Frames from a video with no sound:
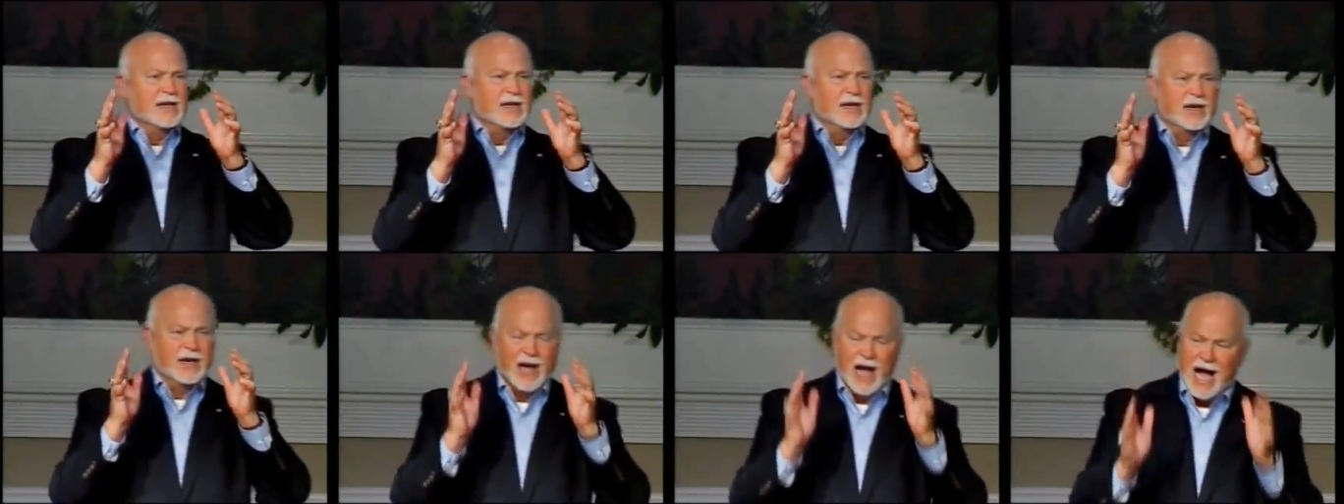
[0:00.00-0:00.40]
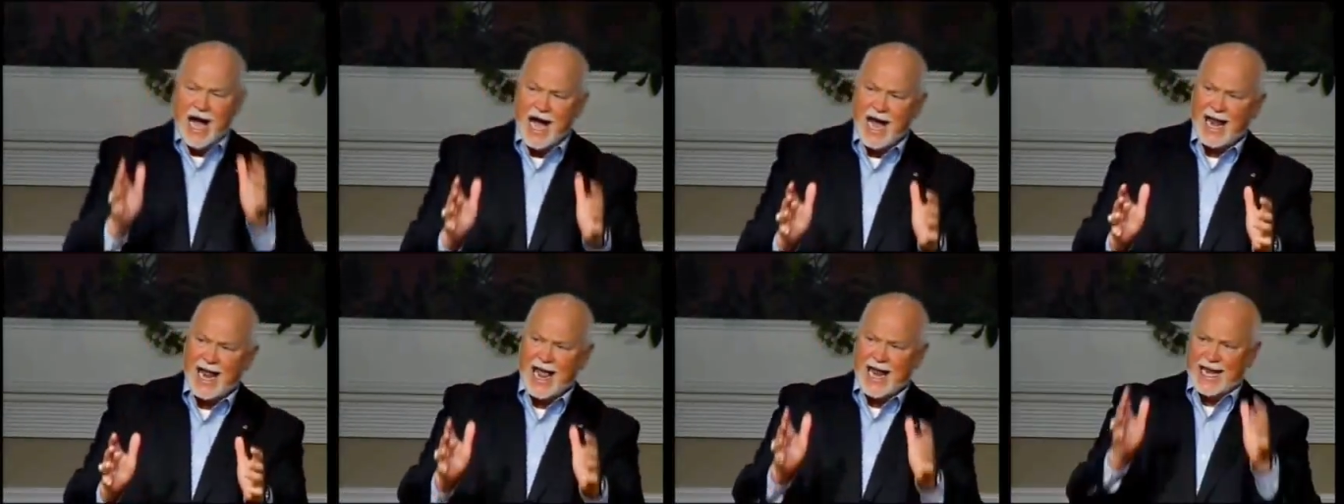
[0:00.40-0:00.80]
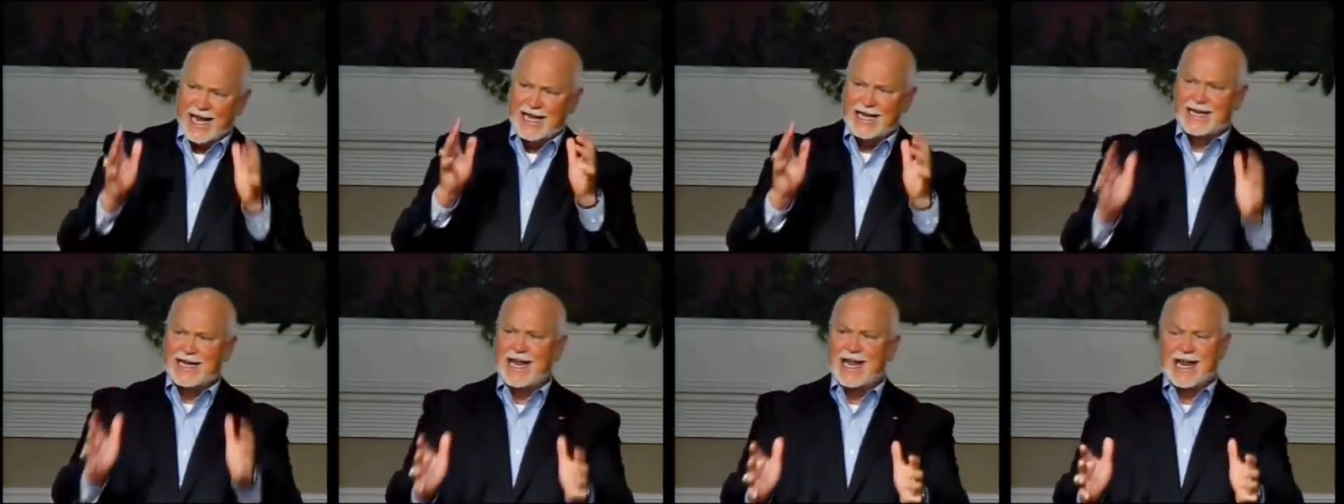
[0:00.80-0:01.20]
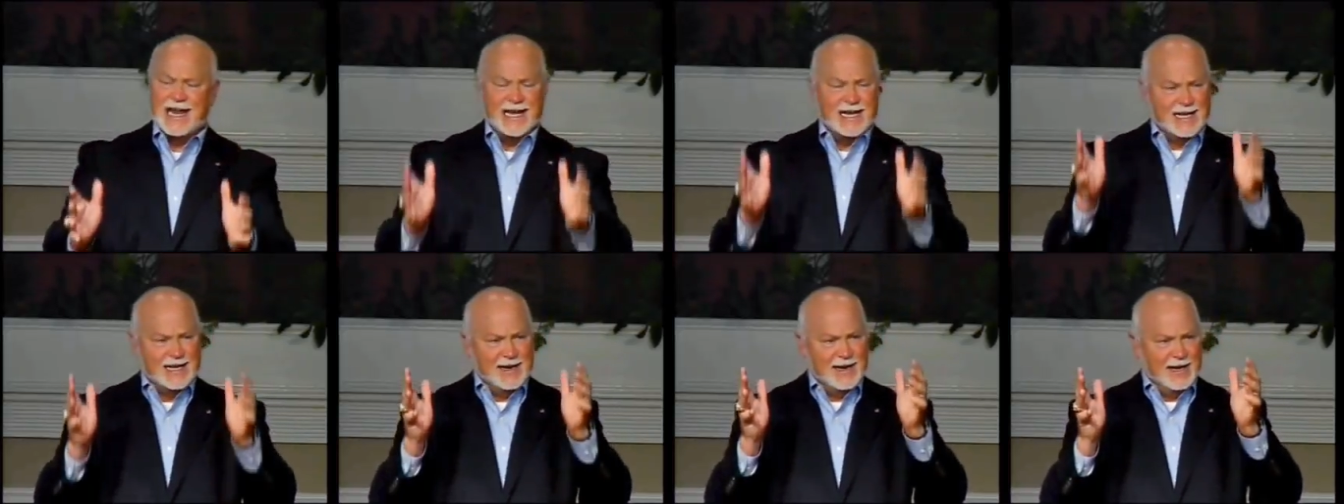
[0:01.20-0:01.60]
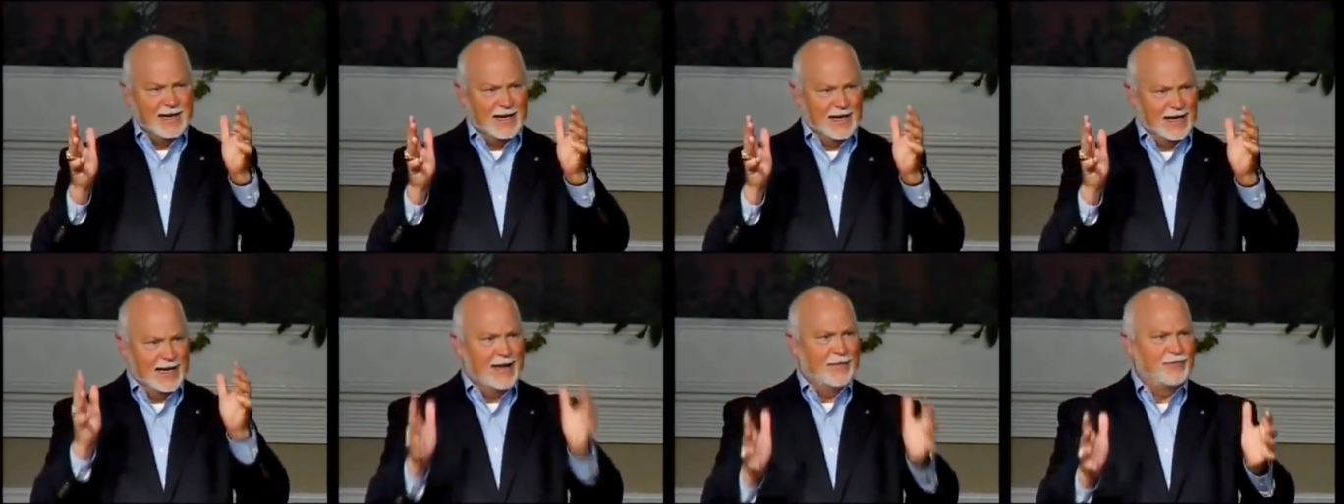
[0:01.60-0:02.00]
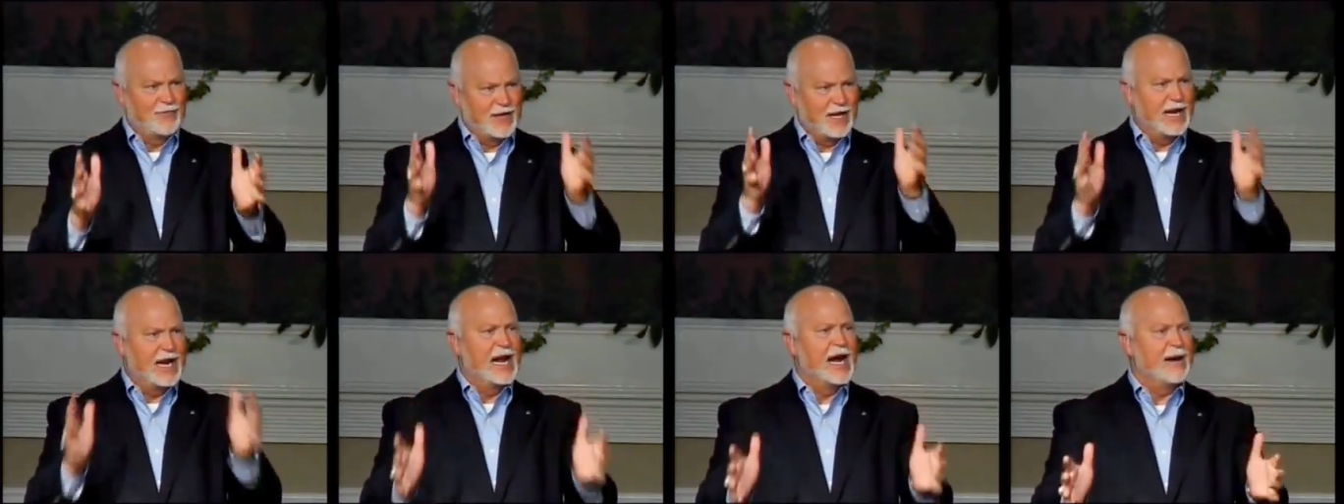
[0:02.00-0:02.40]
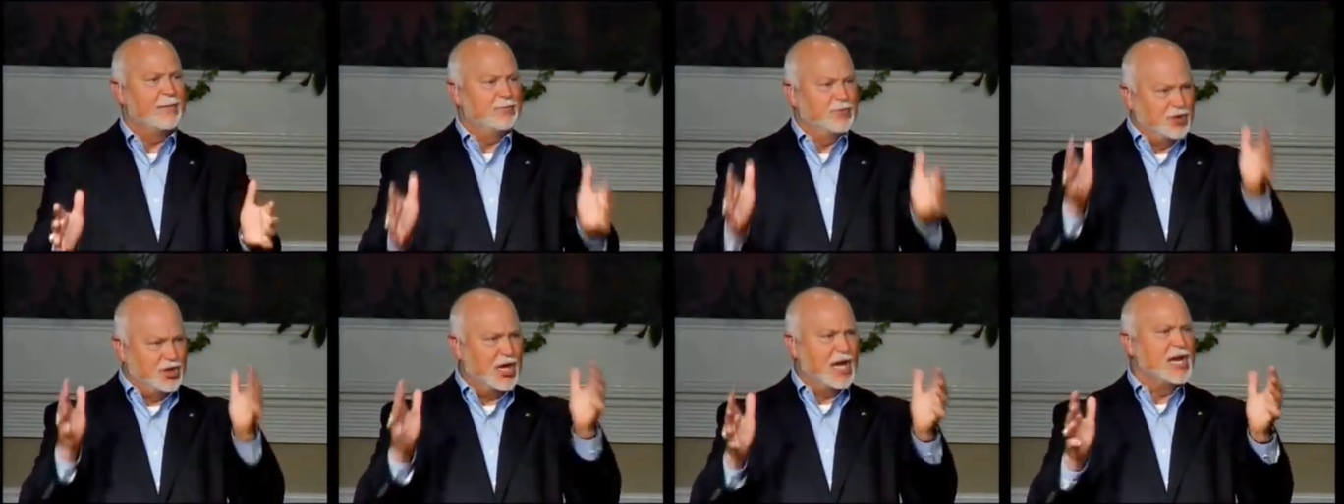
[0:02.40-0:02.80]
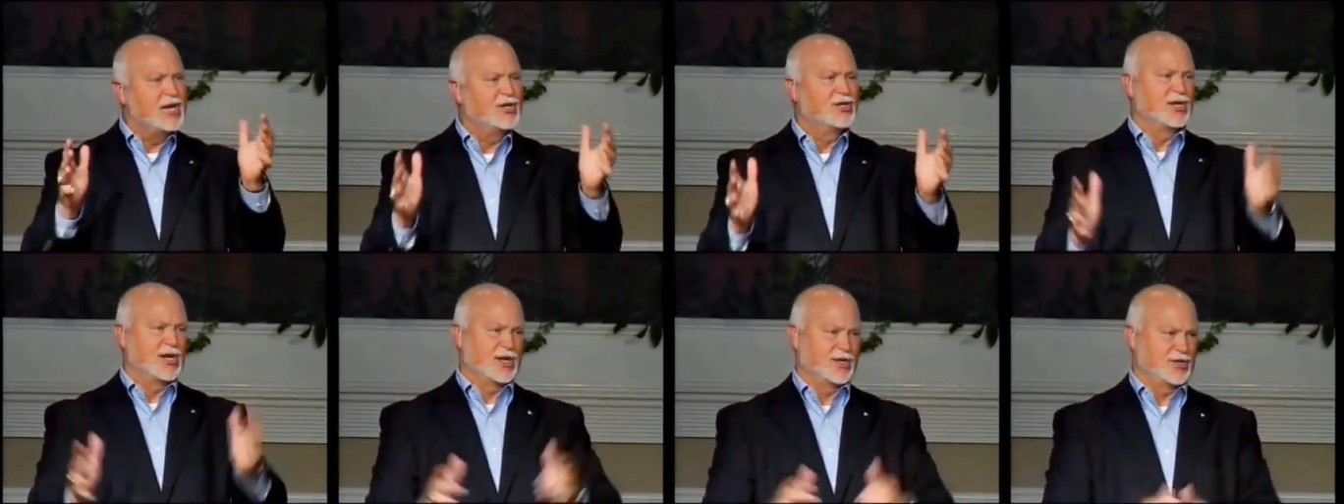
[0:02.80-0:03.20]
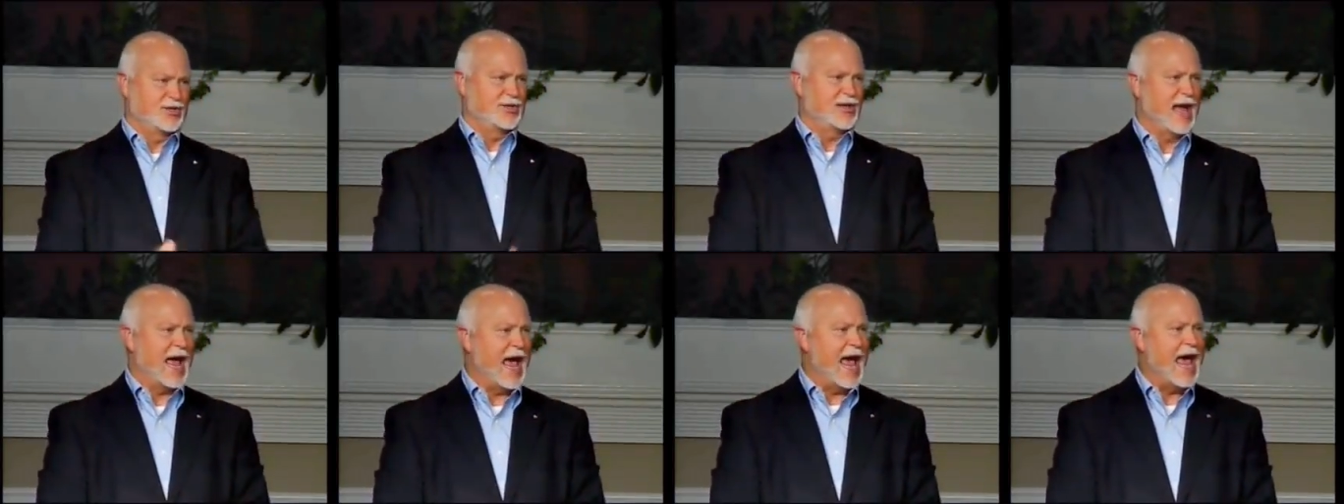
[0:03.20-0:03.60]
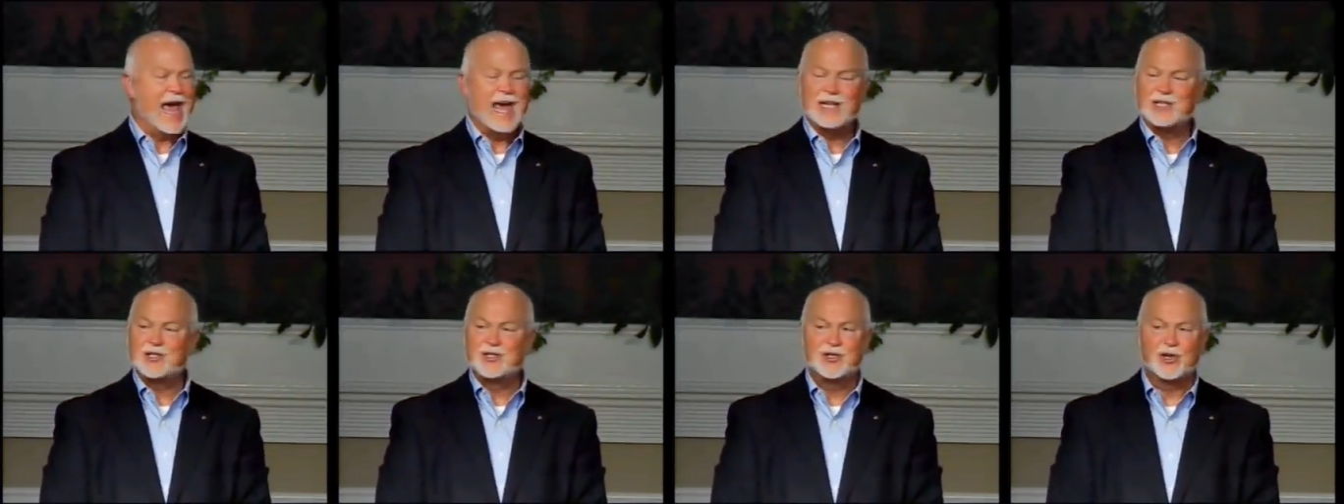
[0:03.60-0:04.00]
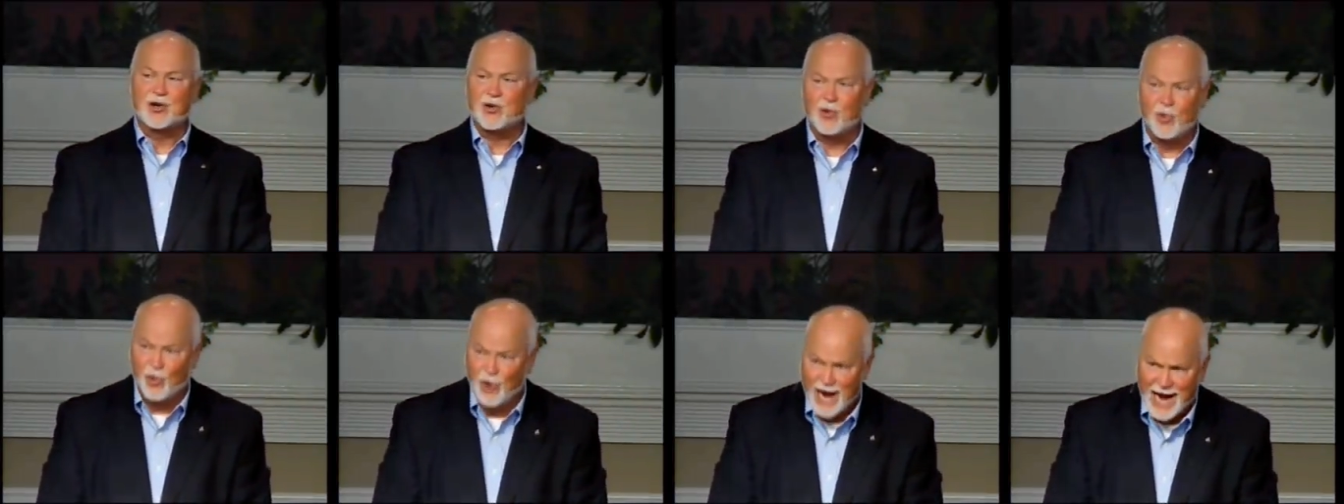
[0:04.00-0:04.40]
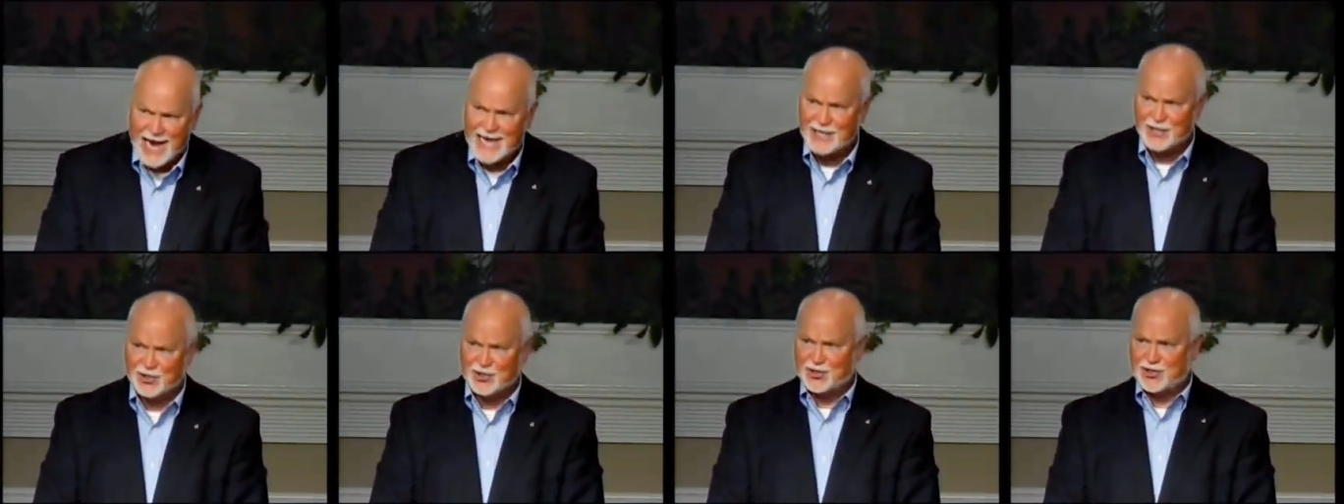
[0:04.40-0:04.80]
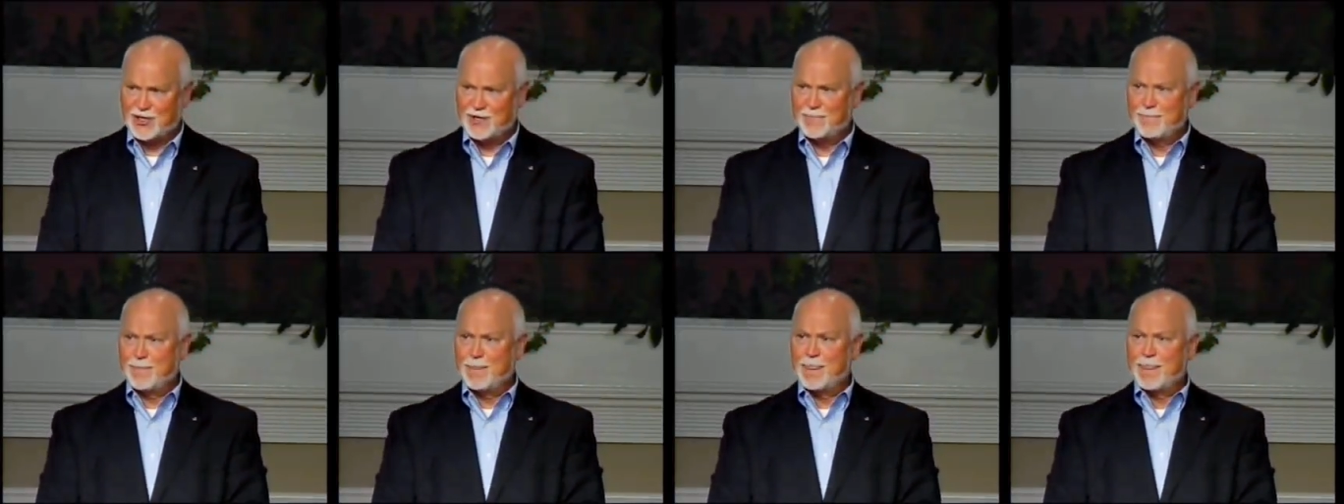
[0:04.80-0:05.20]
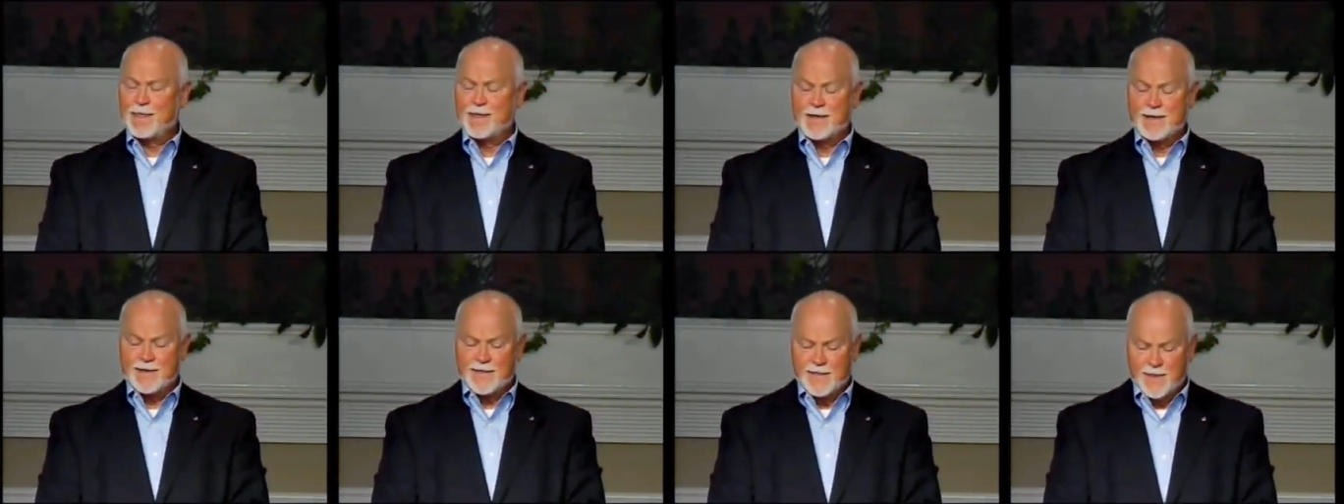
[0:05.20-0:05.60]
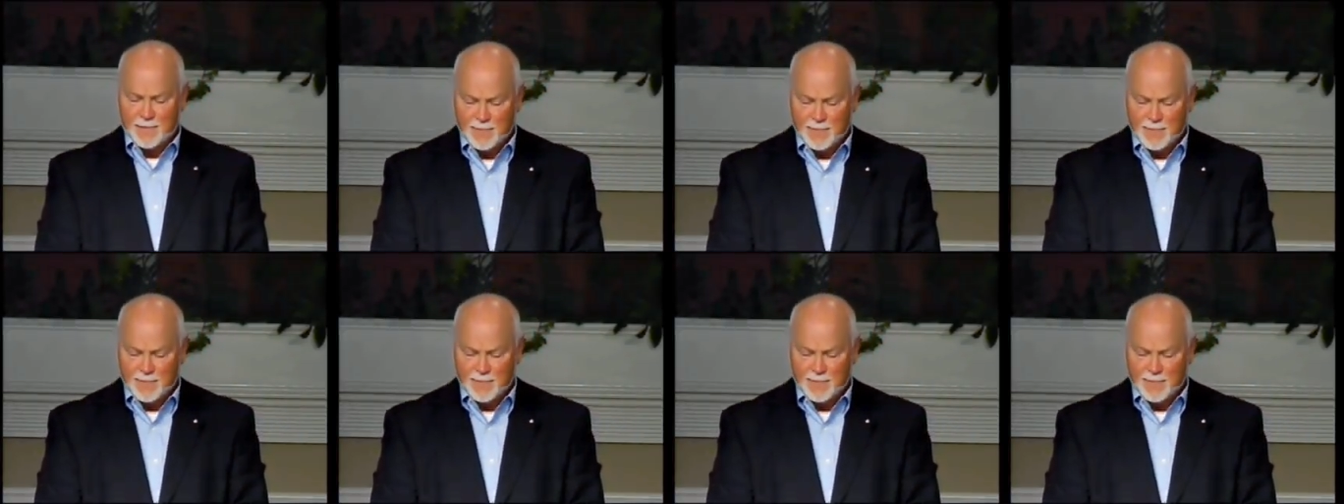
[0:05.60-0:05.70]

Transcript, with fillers: God had indeed lifted up Jesus as the Christ, the